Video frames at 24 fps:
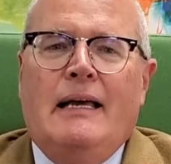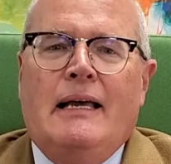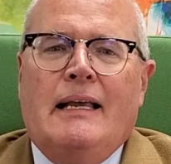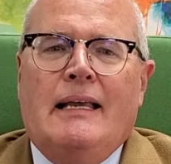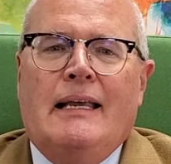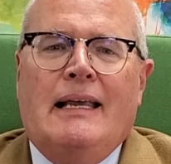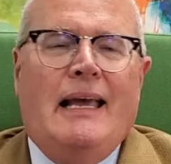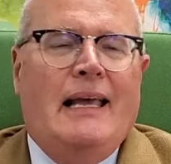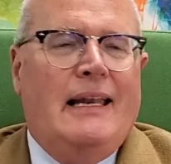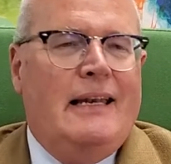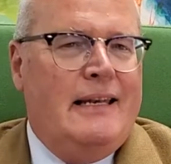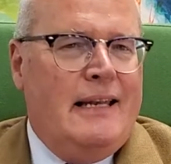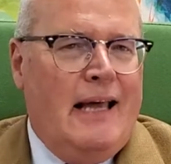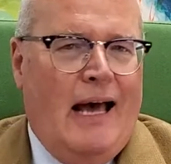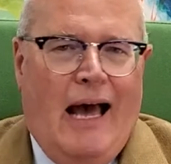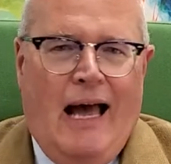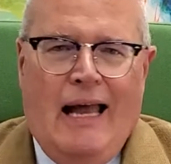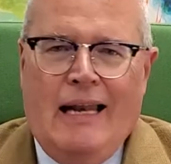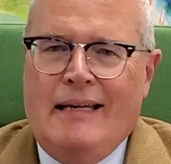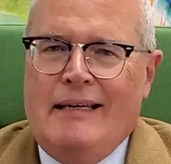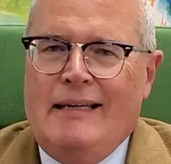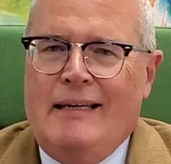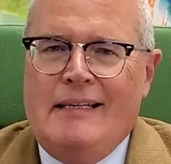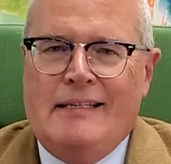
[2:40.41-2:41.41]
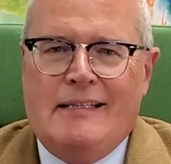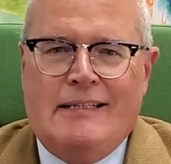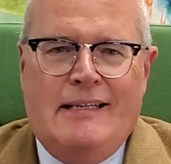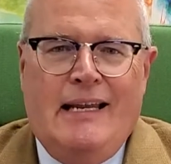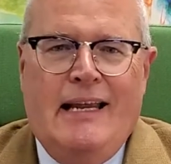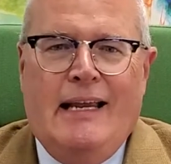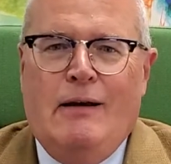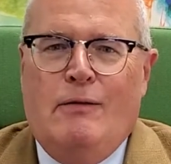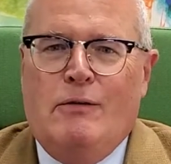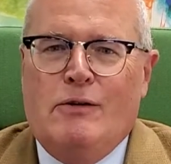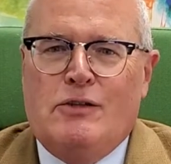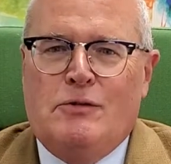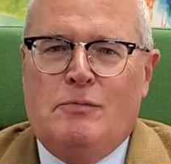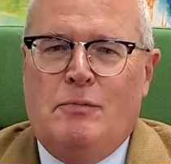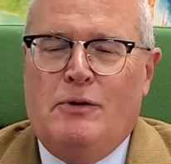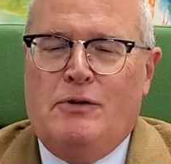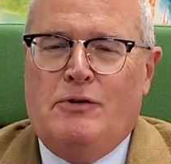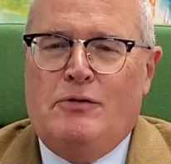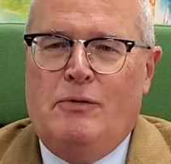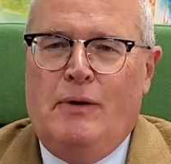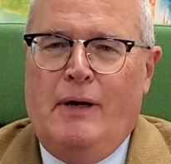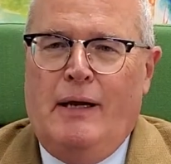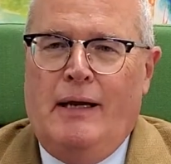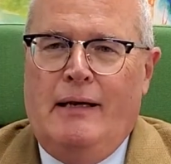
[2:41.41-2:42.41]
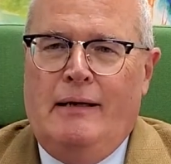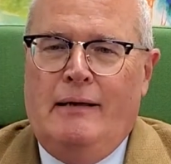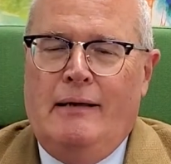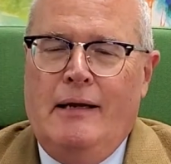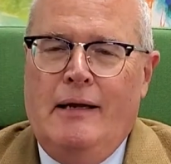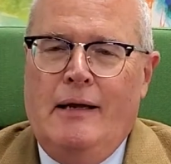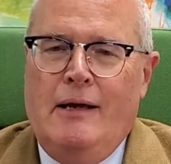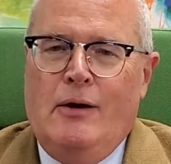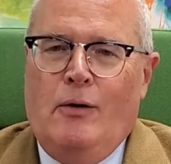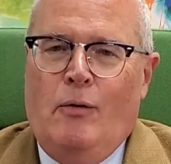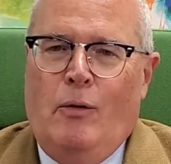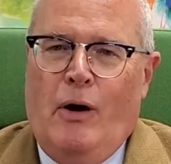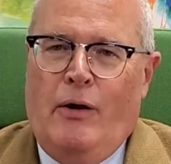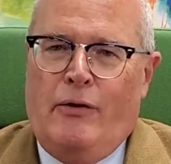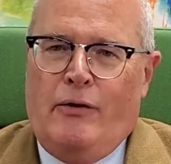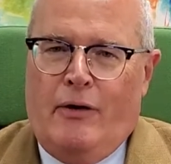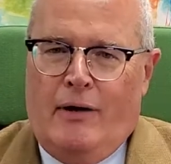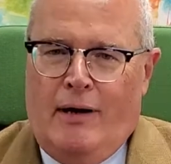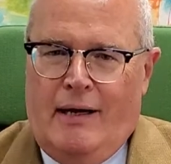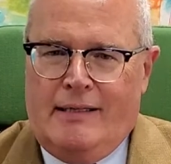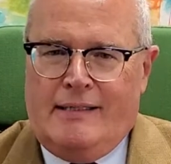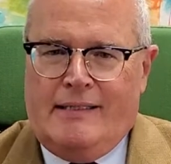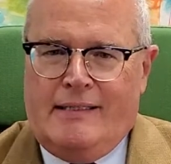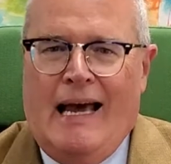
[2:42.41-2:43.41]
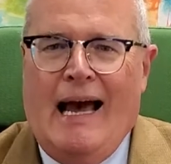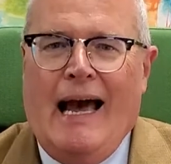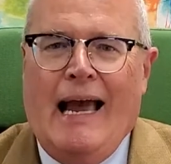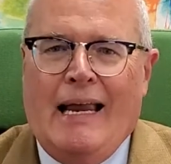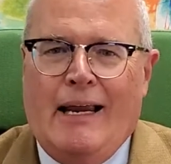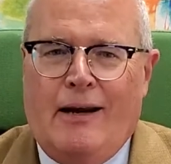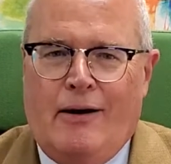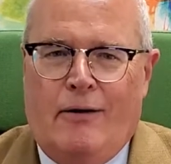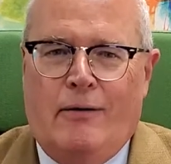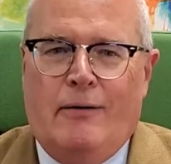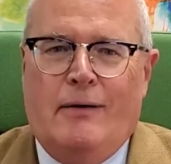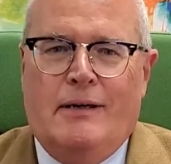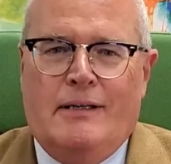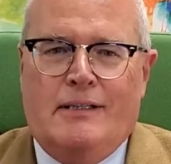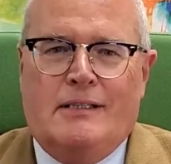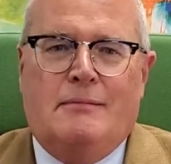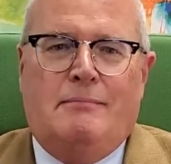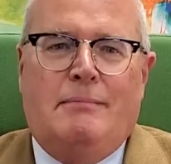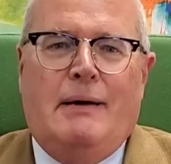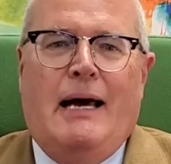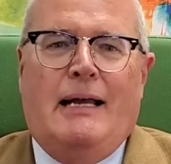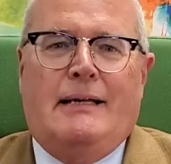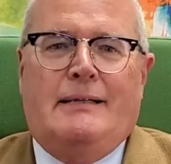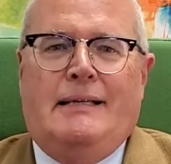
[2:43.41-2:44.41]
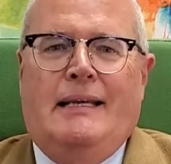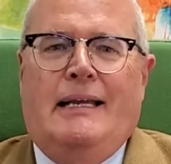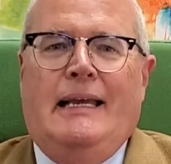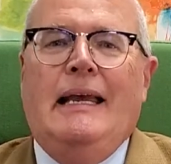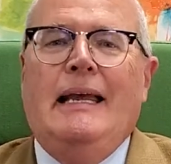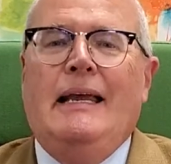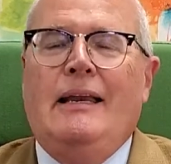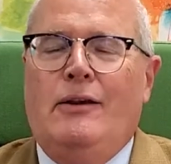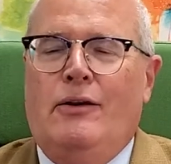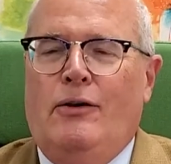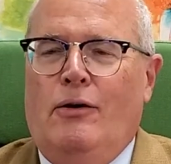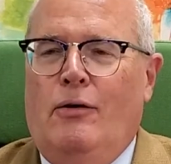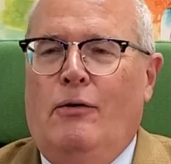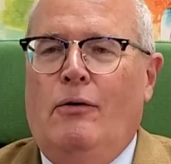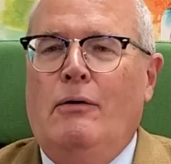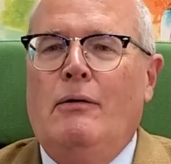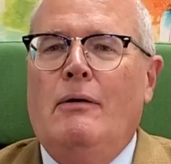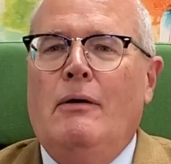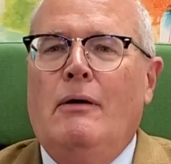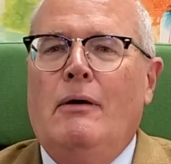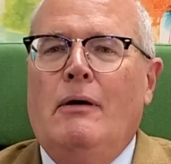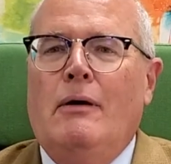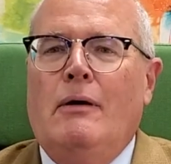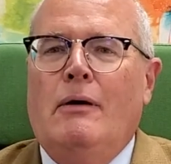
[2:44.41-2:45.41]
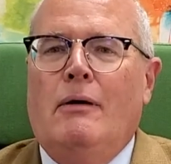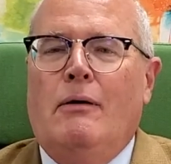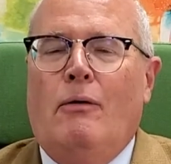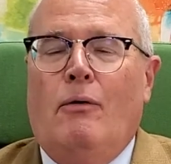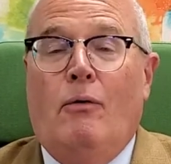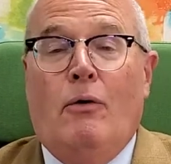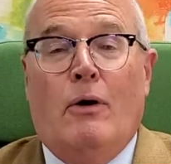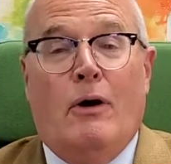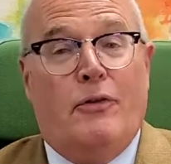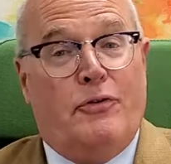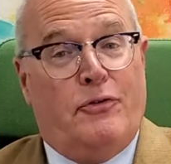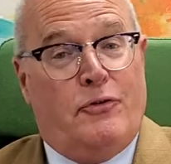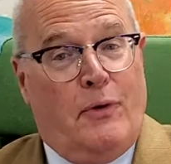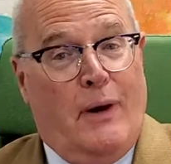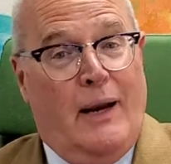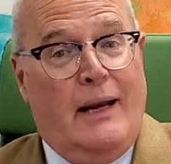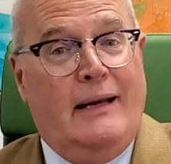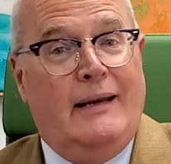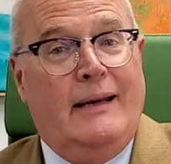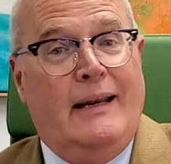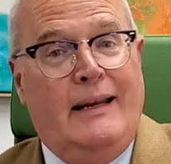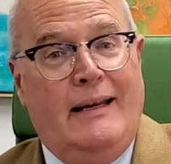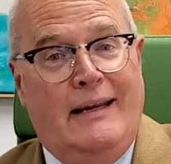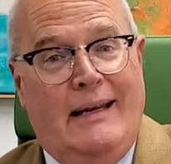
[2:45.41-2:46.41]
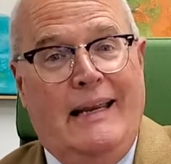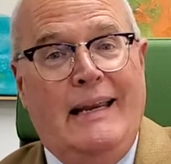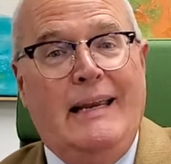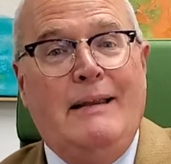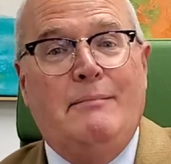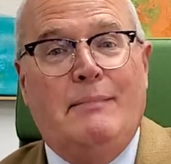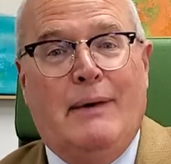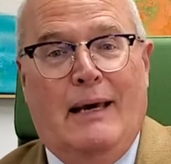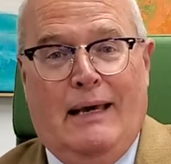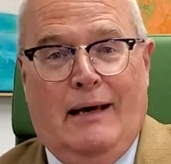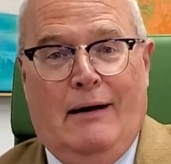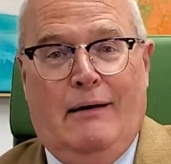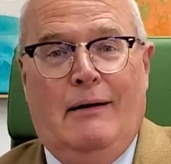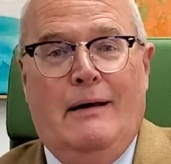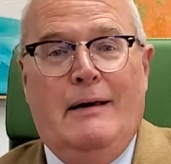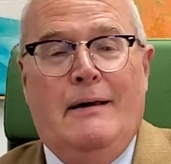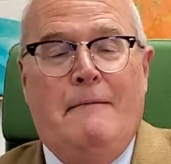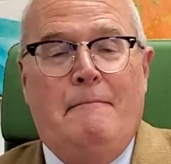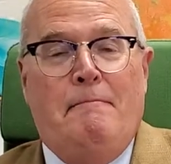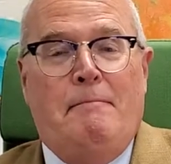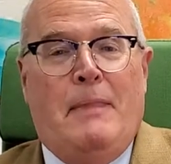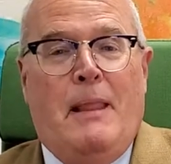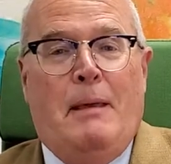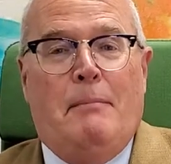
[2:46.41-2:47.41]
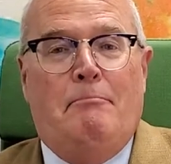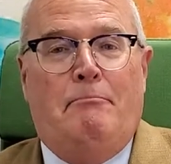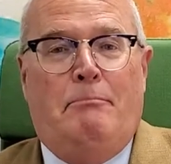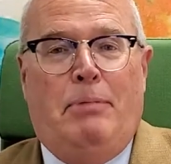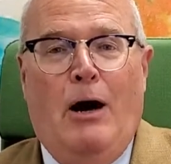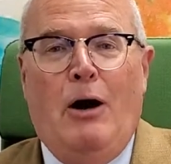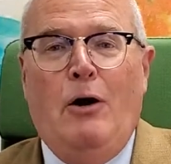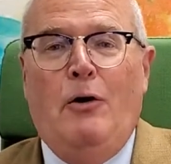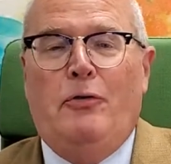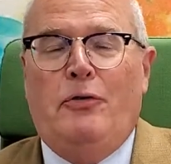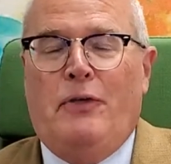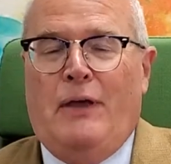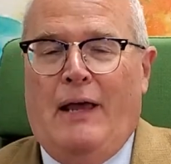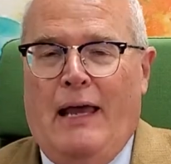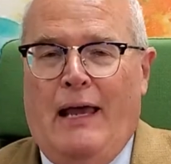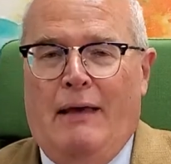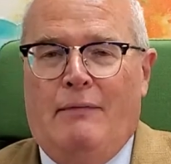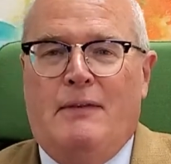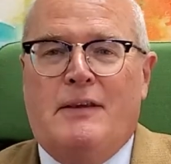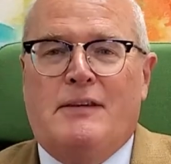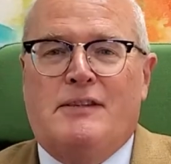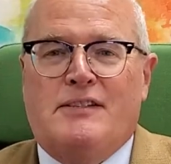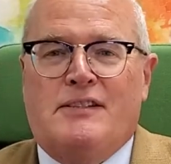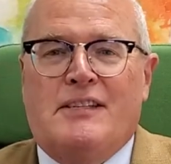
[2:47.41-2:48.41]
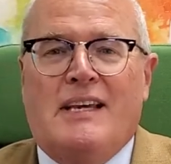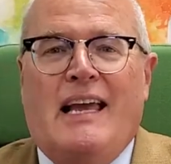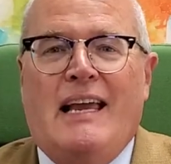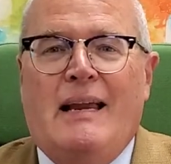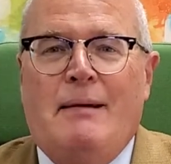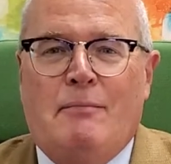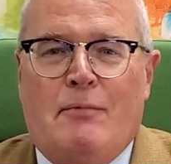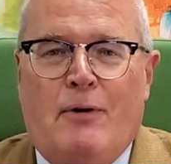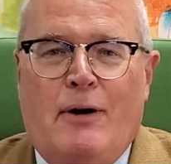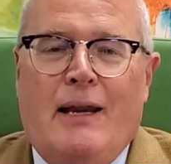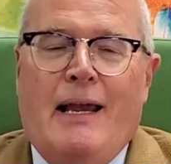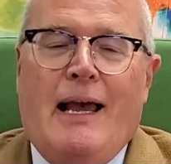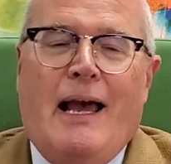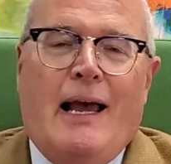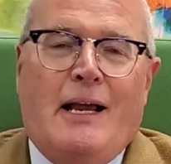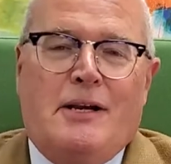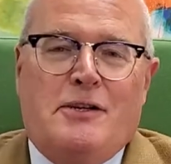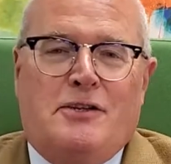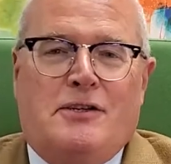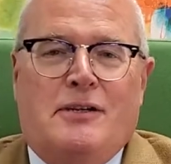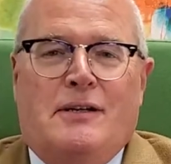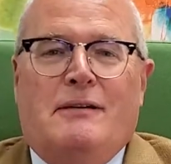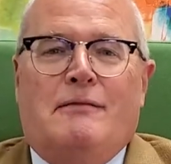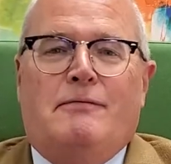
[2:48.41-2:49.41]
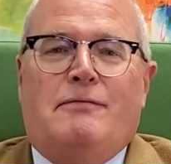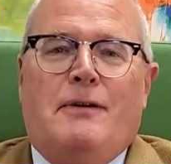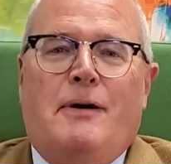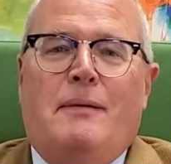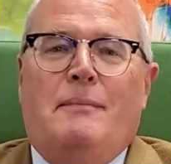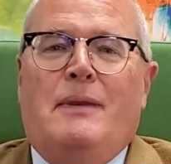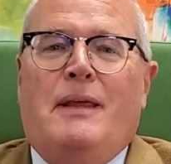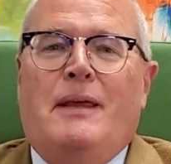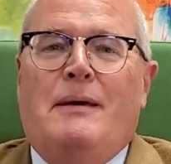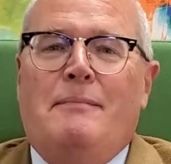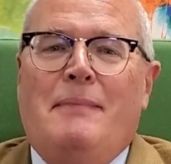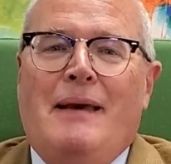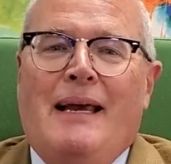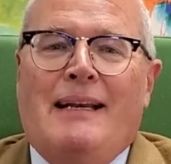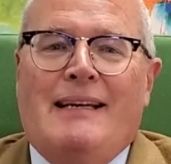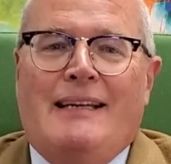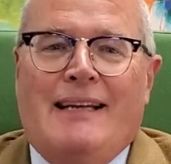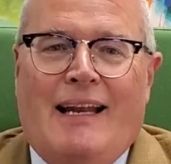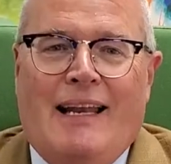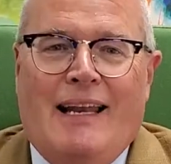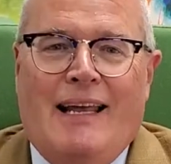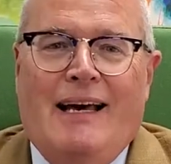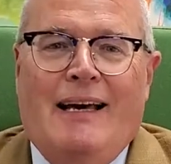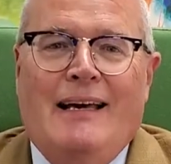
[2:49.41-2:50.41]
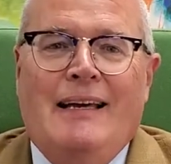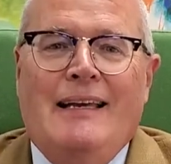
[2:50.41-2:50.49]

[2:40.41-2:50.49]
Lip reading: cannot distinguish between whether a tiger is about to eat you or a threatening email. Both have the same reaction from the amygdala.